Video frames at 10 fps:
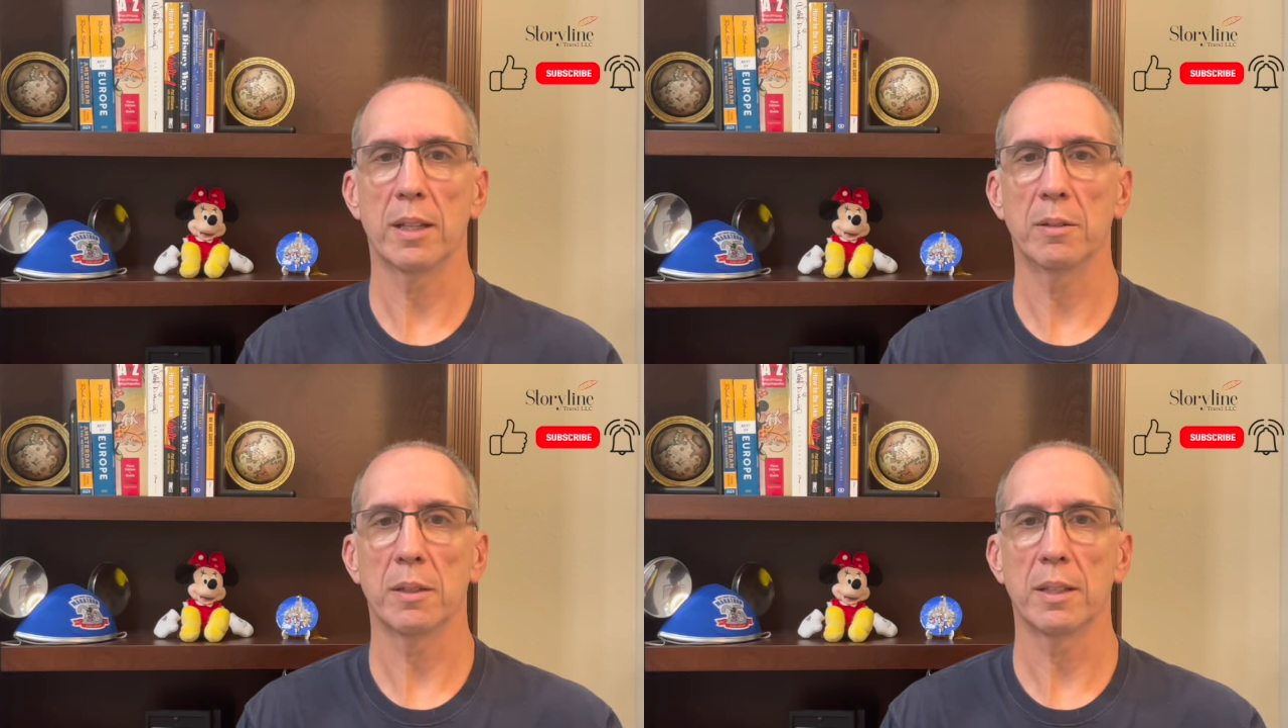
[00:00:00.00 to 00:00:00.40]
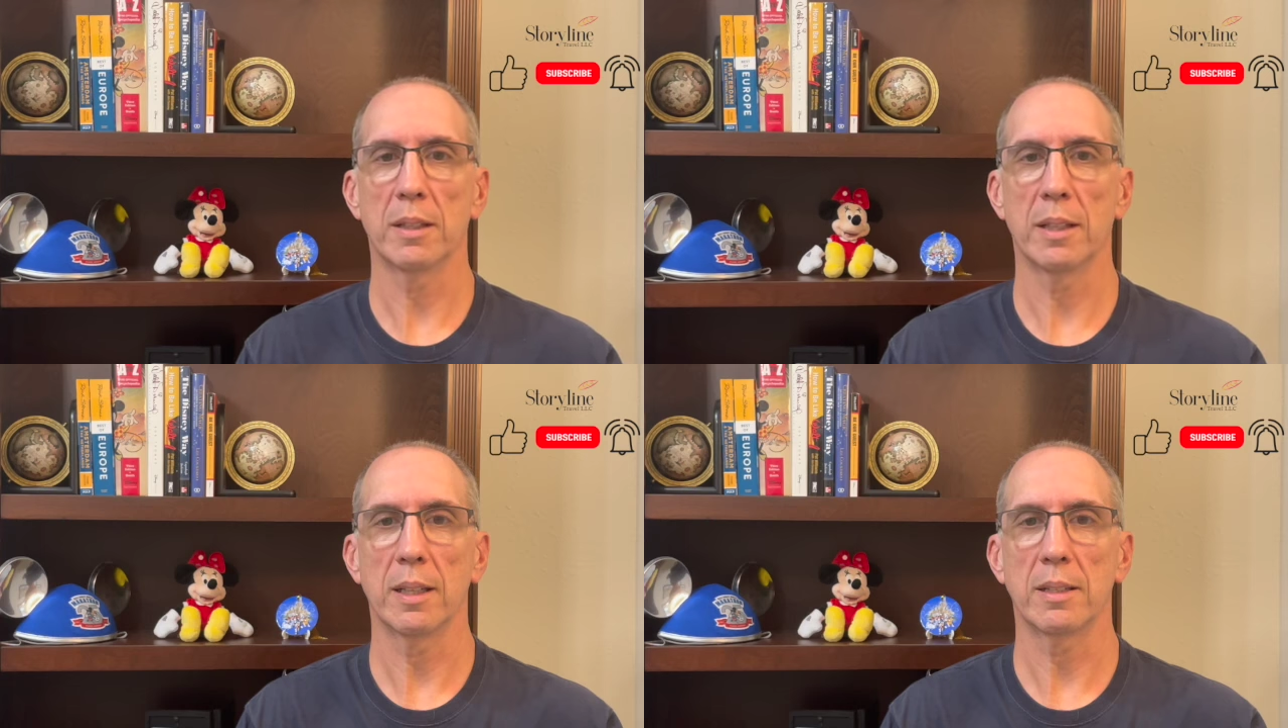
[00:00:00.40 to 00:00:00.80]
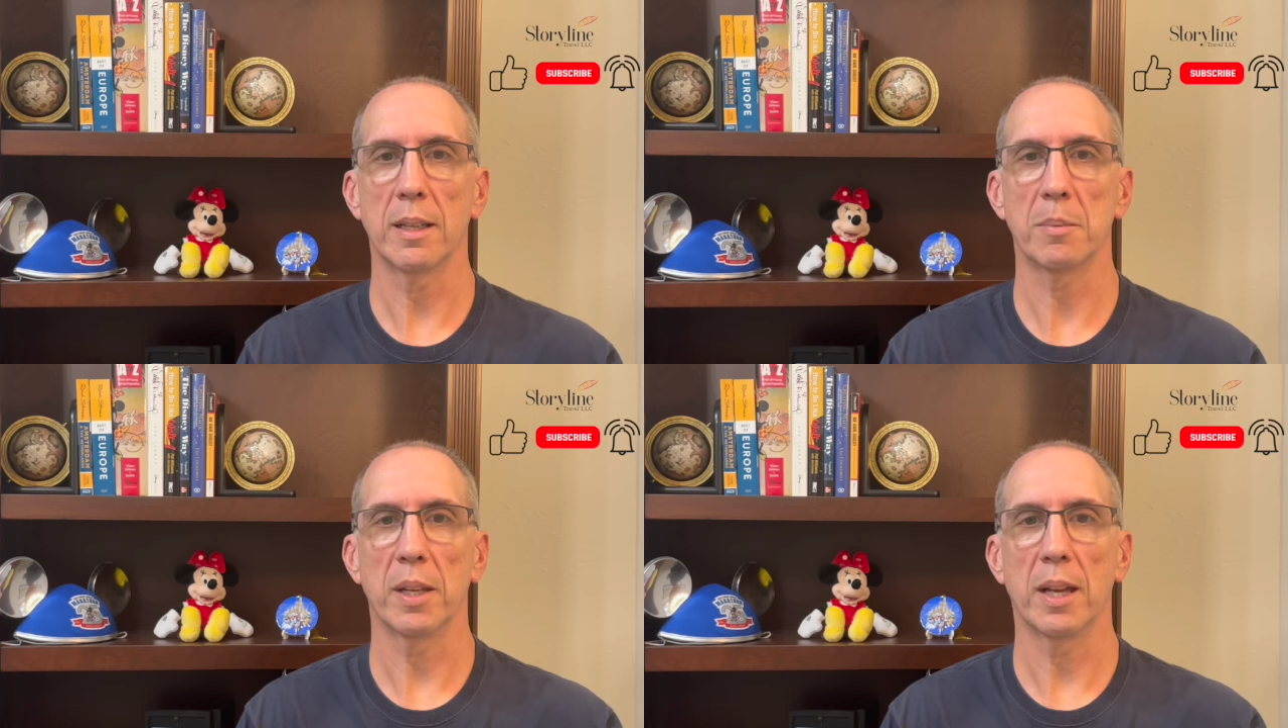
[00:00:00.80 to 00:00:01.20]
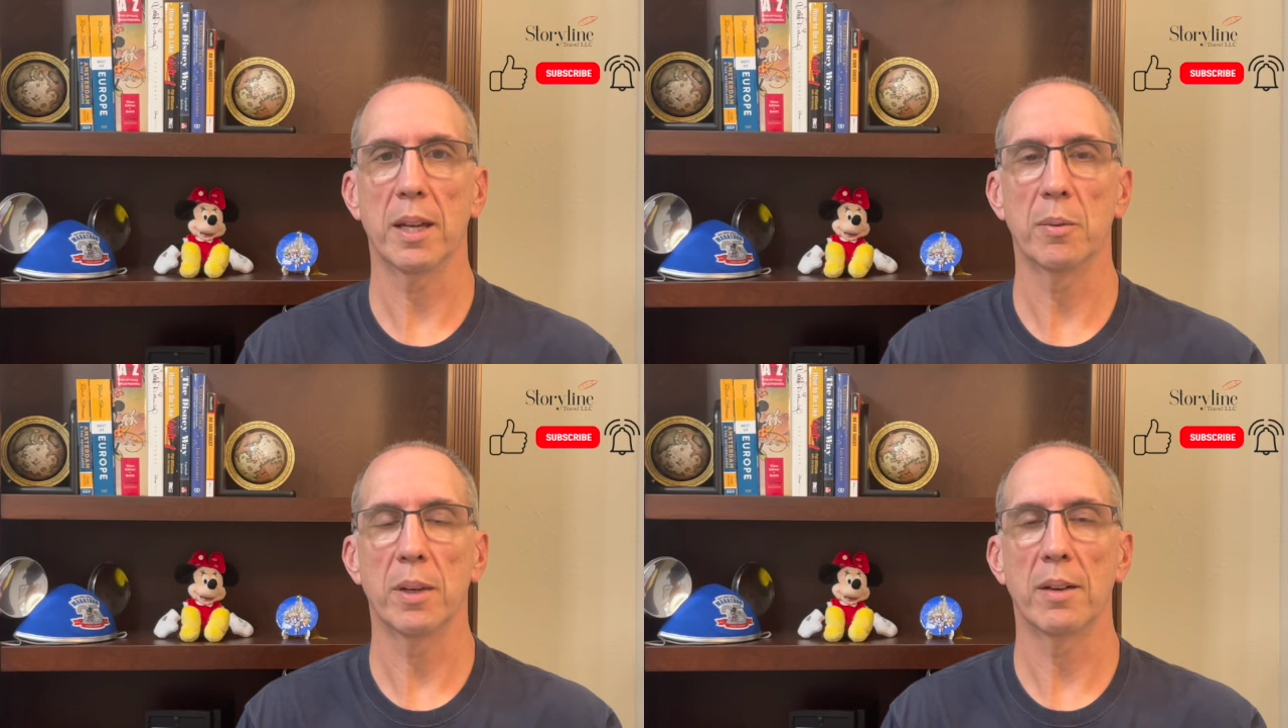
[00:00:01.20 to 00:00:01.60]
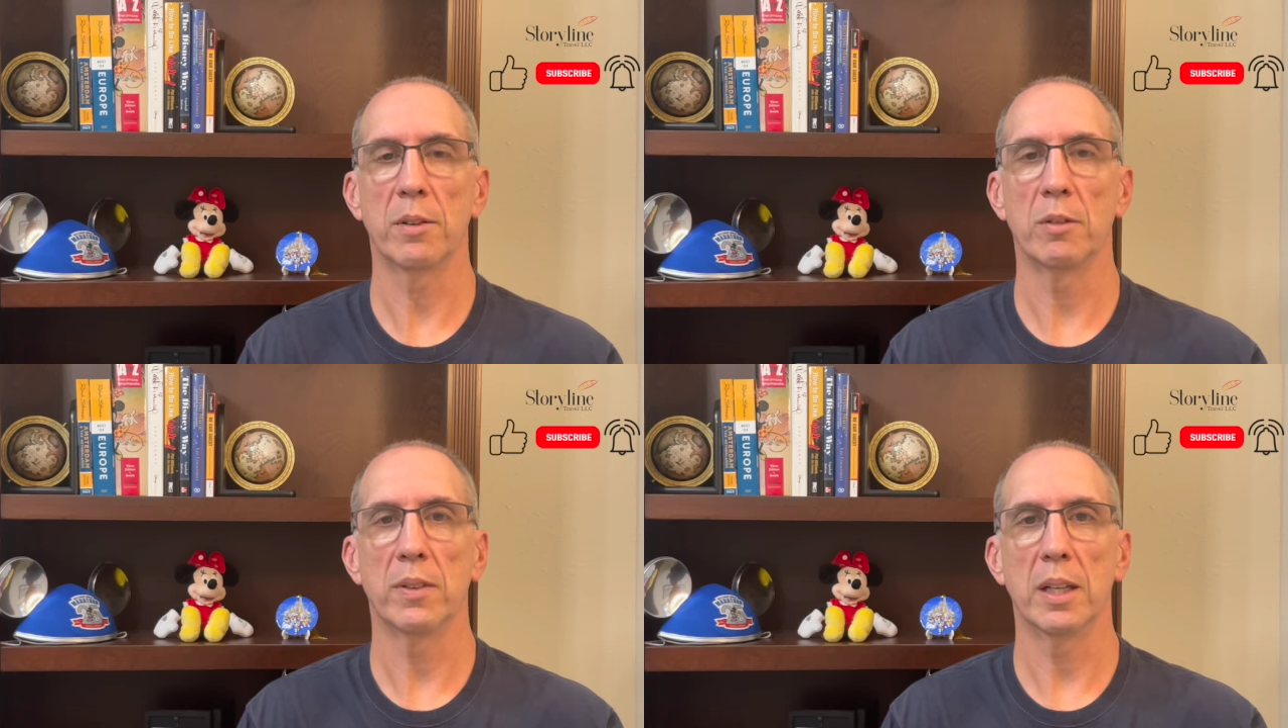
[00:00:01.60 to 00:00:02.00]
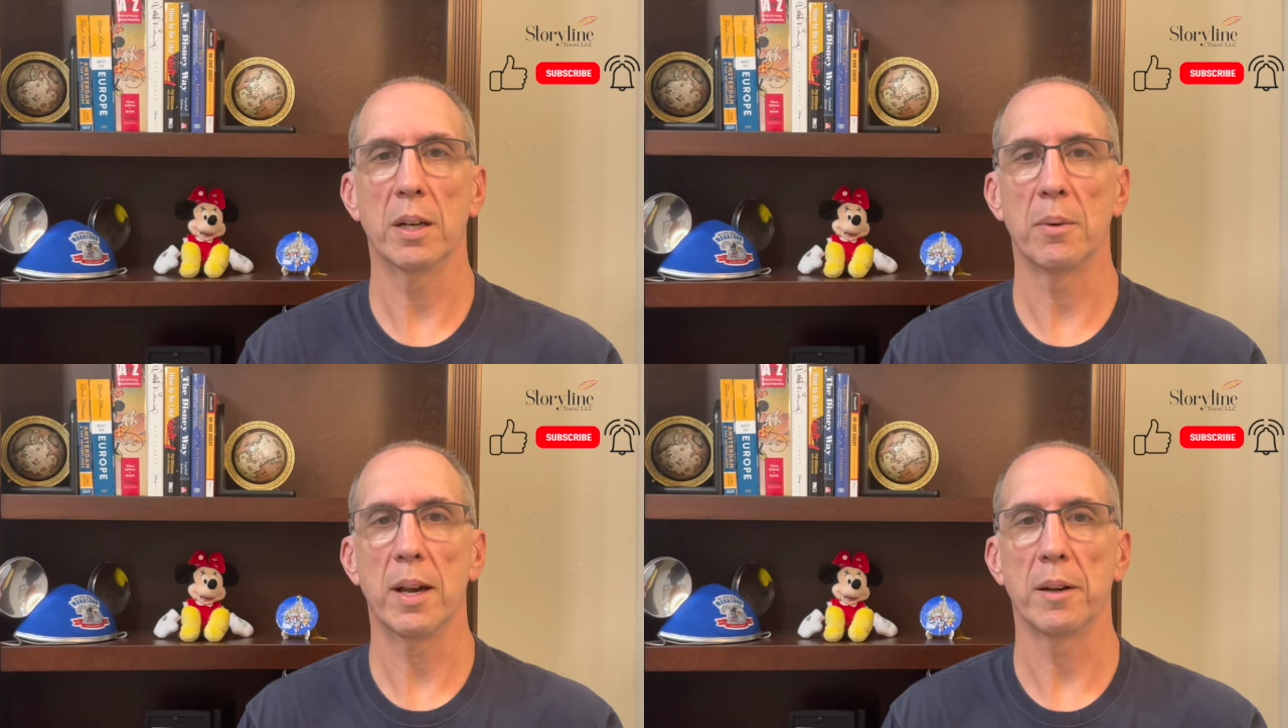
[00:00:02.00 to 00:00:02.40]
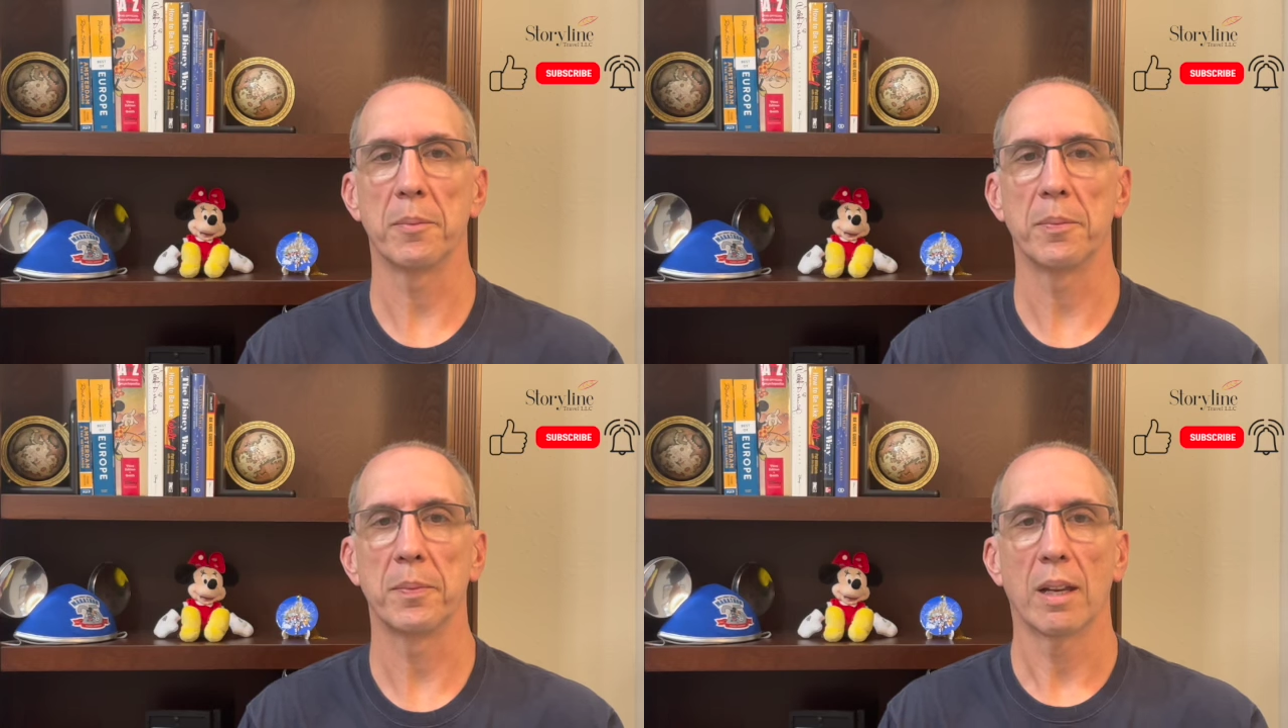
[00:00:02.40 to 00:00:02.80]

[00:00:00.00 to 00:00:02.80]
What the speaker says: you'll get the heads up that, hey, we have a new video out.